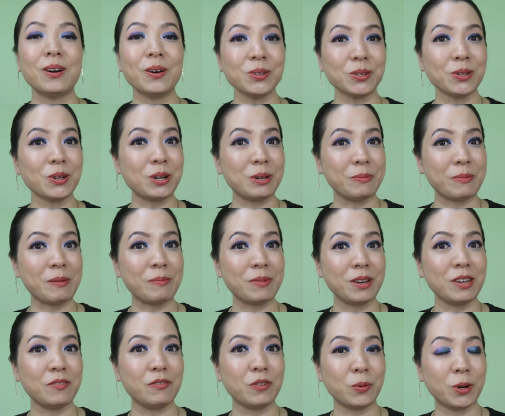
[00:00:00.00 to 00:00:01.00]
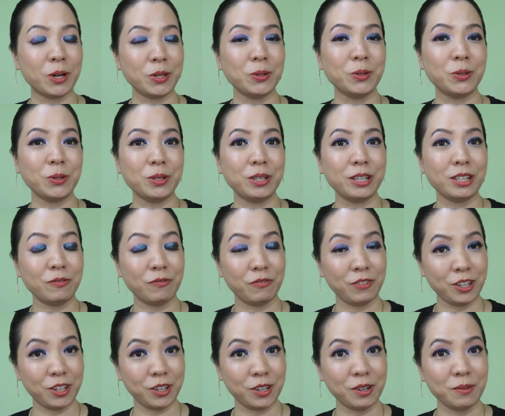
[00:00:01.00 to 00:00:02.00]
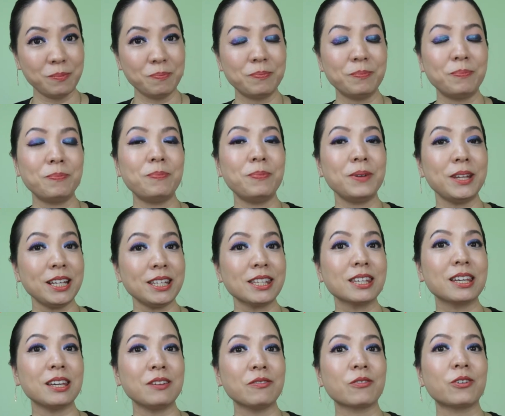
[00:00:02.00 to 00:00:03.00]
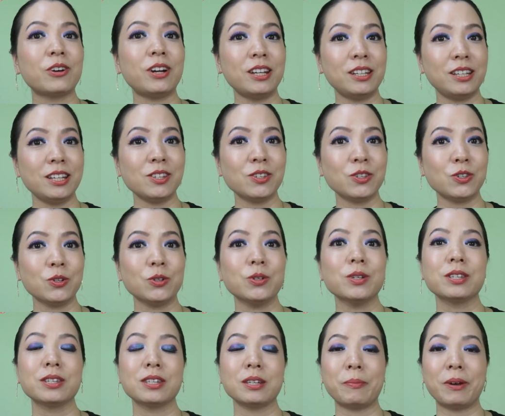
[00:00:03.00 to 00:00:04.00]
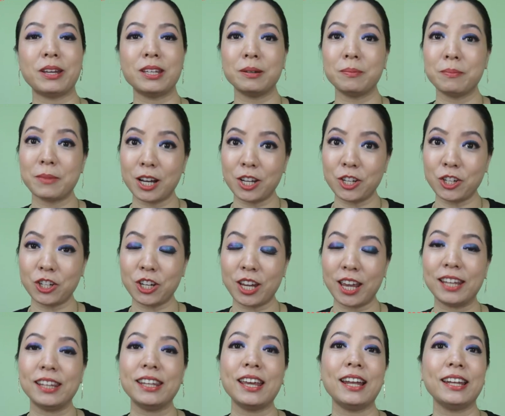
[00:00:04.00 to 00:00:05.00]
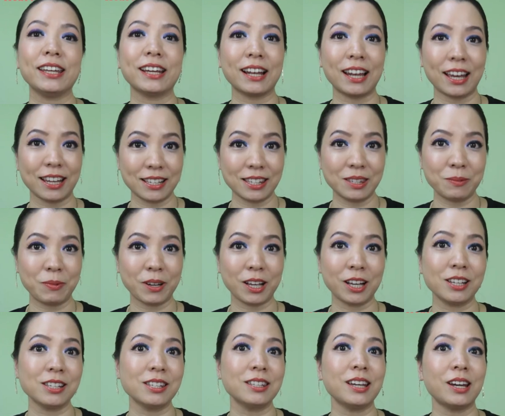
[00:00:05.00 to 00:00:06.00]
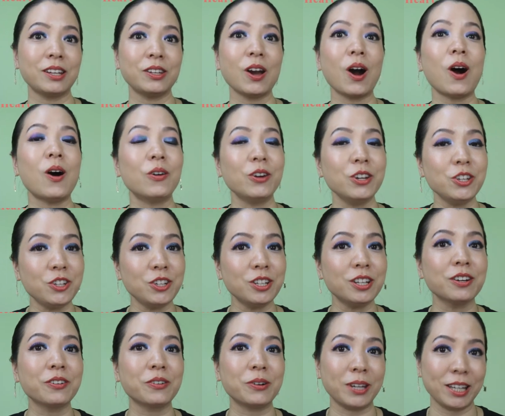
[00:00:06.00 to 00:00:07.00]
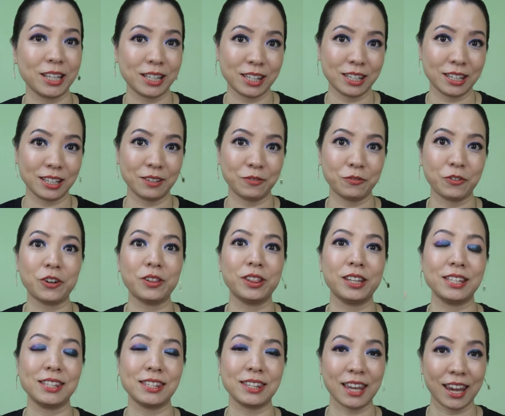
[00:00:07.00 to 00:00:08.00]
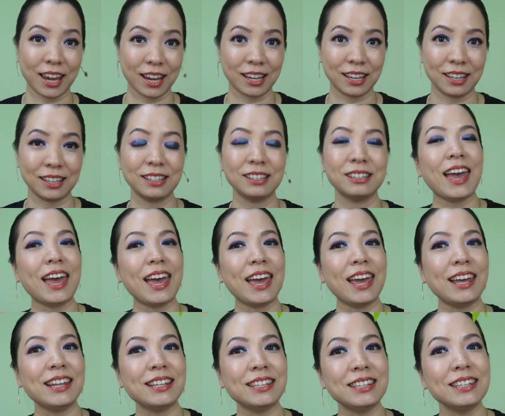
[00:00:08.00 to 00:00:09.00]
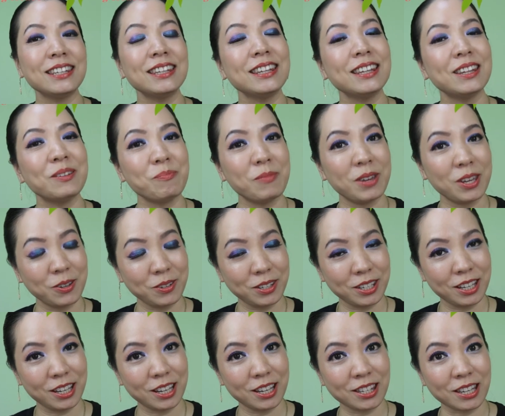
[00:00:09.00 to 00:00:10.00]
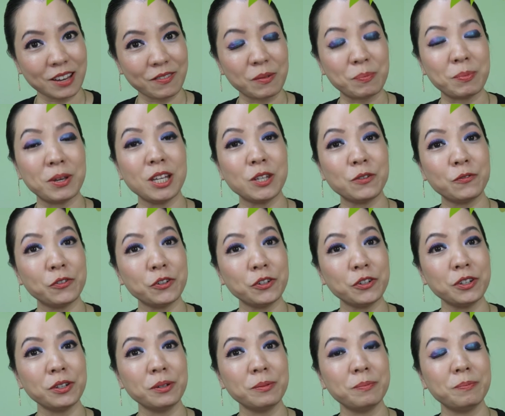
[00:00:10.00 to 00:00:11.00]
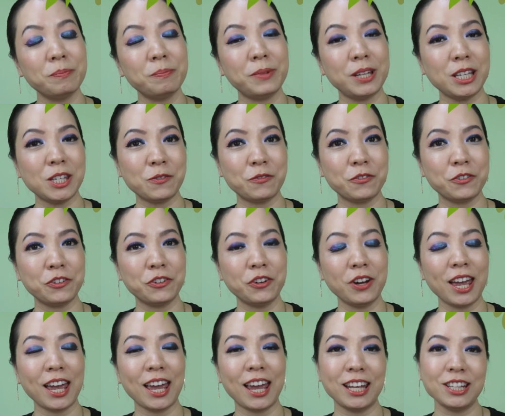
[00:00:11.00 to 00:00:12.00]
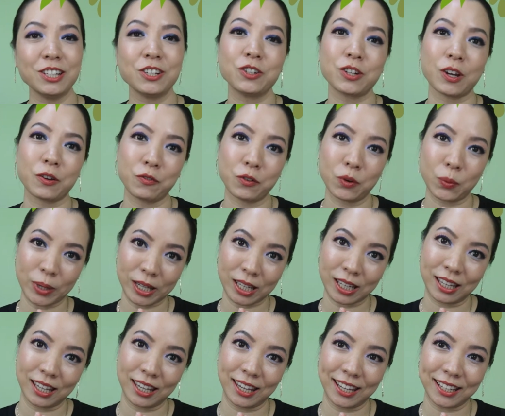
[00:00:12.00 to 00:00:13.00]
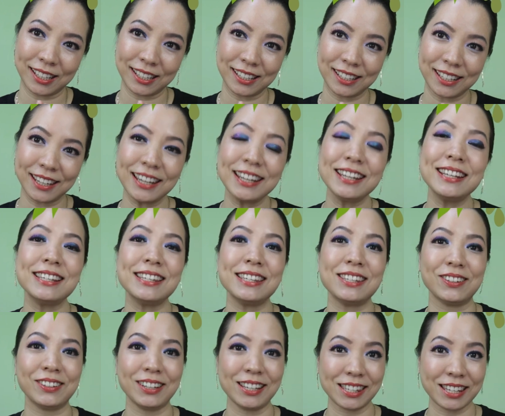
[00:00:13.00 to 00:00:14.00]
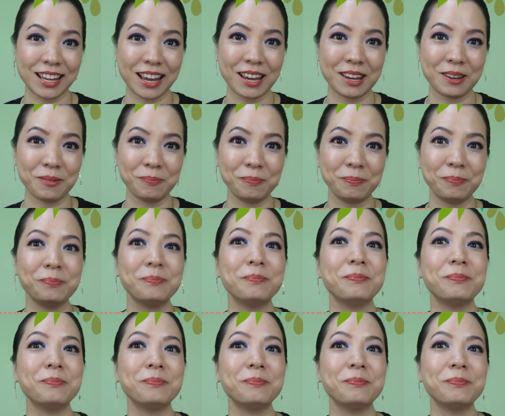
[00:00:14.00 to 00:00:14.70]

Also, remember, if you want to do this video, please give credits to Samantha March and Allie Glines because they are the original creator for this tag. And may you, dears, have a peaceful, blissful, and joyful week ahead. See you next time.